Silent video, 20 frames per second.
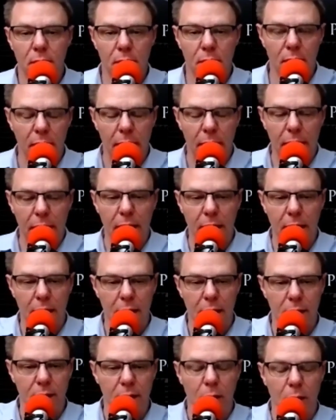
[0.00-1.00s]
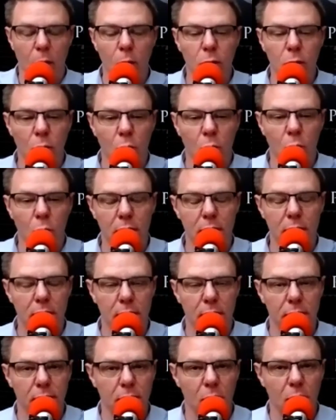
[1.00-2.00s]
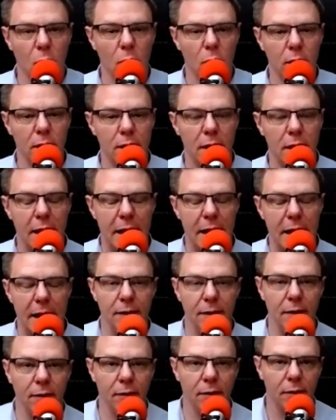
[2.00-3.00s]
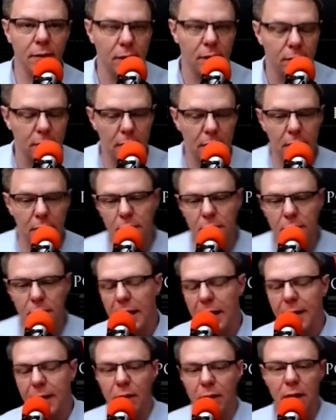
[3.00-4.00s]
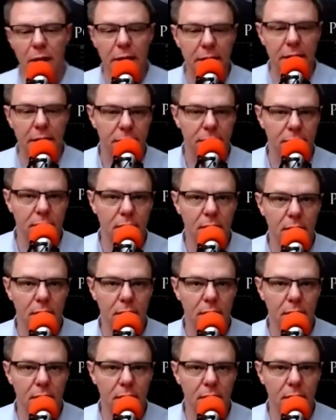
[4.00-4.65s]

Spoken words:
and the older one is going to have the least.